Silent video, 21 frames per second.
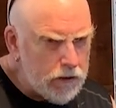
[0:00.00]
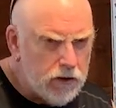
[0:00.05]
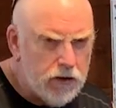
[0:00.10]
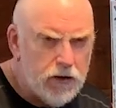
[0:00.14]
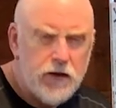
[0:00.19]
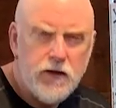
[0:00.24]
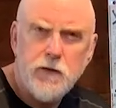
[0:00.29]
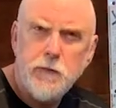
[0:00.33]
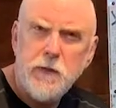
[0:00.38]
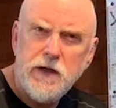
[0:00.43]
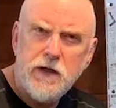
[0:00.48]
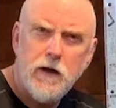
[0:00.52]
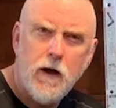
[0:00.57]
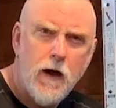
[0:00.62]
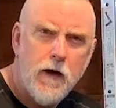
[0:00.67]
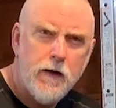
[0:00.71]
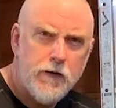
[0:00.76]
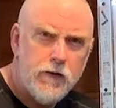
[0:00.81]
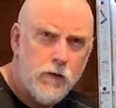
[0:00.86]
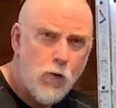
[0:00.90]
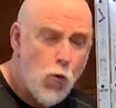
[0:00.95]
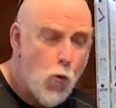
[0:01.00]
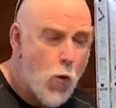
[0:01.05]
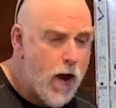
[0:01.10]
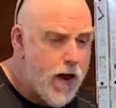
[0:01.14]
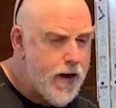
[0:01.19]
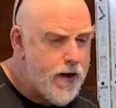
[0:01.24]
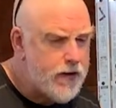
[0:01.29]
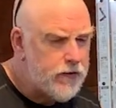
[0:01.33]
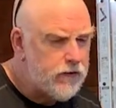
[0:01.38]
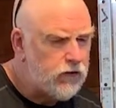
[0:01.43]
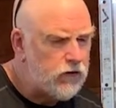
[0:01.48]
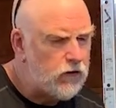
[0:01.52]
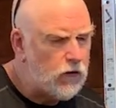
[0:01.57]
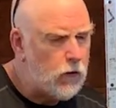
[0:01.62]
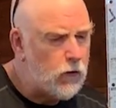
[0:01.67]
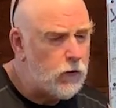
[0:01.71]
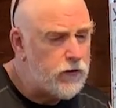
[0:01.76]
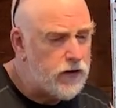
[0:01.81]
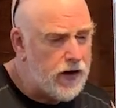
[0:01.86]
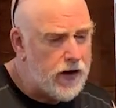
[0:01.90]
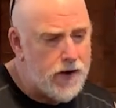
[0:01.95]
need to be done in a way
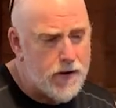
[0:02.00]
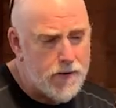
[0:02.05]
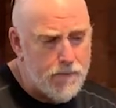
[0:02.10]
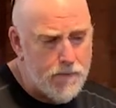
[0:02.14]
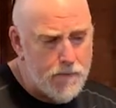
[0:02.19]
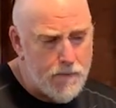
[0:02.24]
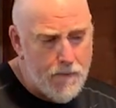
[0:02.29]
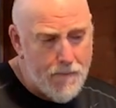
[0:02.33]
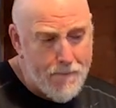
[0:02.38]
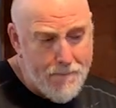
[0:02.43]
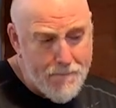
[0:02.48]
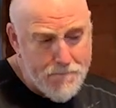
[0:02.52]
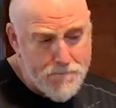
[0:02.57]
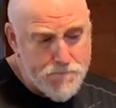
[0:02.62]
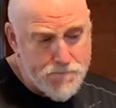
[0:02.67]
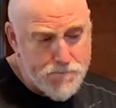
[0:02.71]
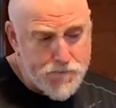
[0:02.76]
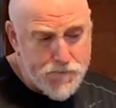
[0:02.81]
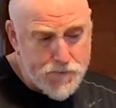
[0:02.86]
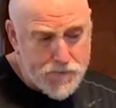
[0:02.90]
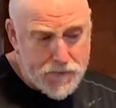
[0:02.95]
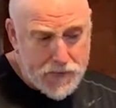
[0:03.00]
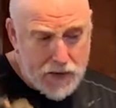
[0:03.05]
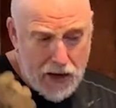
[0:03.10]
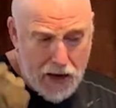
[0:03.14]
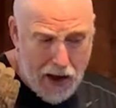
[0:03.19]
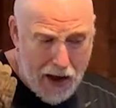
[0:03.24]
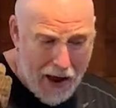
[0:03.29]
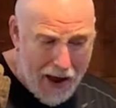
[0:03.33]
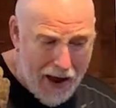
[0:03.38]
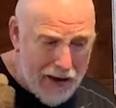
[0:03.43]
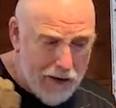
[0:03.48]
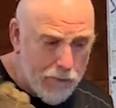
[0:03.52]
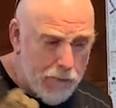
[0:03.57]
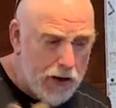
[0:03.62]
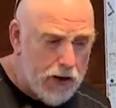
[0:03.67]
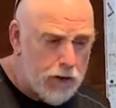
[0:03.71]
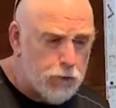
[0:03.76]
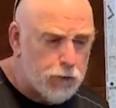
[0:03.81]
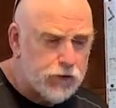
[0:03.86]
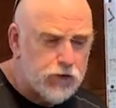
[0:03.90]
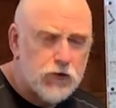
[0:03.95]
so that I'm
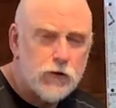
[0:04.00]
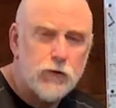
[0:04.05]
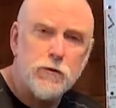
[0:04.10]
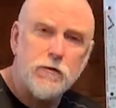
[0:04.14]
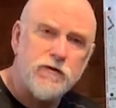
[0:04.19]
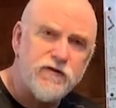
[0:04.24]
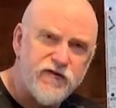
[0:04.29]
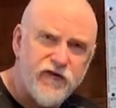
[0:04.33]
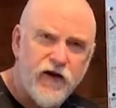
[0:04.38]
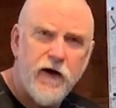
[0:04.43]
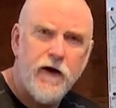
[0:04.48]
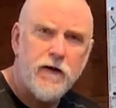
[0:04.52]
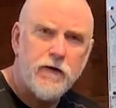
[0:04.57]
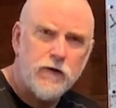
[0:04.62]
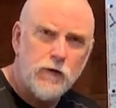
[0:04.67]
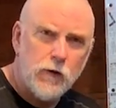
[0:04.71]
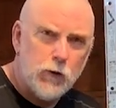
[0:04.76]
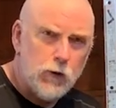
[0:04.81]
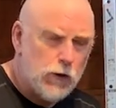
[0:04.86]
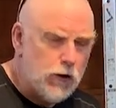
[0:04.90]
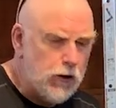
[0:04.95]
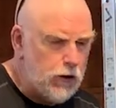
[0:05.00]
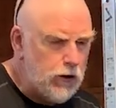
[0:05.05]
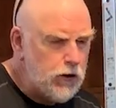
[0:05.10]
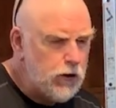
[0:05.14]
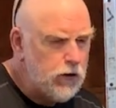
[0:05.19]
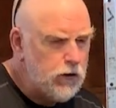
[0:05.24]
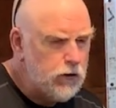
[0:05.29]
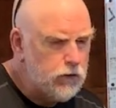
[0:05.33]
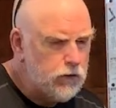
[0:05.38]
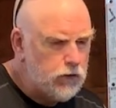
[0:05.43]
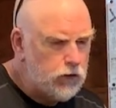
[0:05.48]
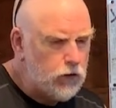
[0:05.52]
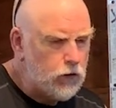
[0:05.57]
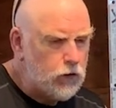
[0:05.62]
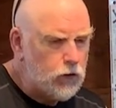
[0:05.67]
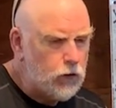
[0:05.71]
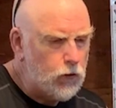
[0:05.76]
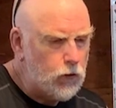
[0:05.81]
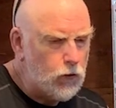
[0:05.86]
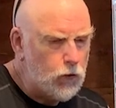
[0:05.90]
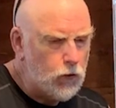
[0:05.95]
able to refine the work
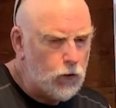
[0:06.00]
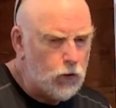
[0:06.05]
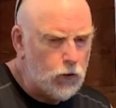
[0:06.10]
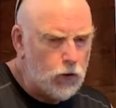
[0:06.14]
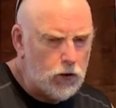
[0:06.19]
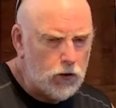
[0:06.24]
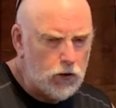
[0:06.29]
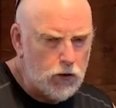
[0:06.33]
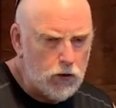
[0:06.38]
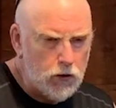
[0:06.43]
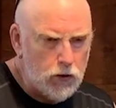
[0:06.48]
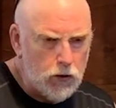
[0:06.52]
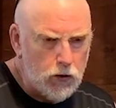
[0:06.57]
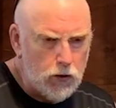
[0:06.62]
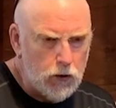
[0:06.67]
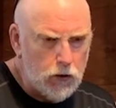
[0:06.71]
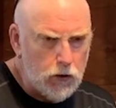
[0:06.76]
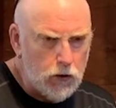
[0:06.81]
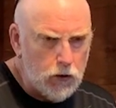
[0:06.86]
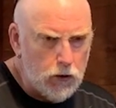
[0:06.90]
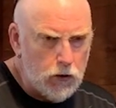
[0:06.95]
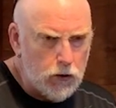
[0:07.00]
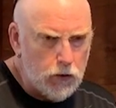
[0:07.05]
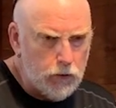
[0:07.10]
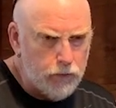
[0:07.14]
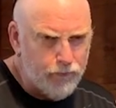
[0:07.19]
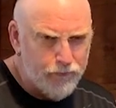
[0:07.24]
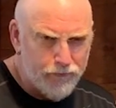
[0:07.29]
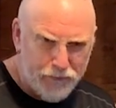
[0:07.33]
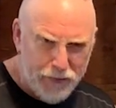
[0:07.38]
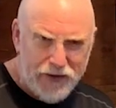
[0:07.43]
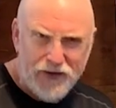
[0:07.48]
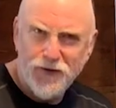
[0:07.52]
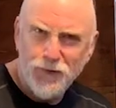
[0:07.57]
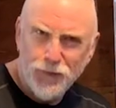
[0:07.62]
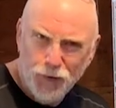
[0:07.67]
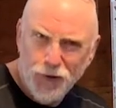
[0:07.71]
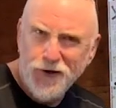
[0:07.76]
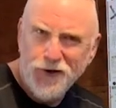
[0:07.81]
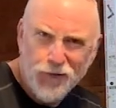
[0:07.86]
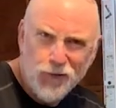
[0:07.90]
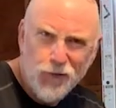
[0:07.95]
to be
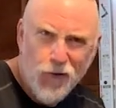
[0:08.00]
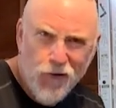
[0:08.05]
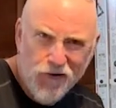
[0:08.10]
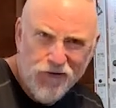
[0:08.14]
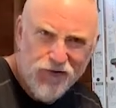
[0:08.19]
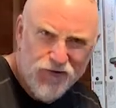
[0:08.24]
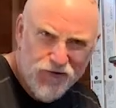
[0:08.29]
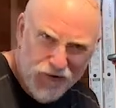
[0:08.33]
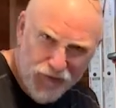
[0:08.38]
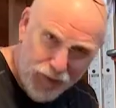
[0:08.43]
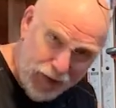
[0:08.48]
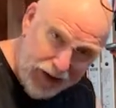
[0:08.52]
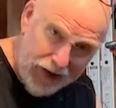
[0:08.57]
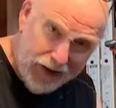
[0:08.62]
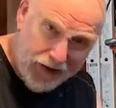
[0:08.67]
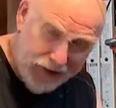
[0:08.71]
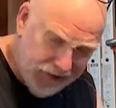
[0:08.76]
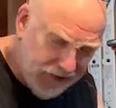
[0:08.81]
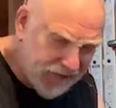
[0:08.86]
what it wants to be.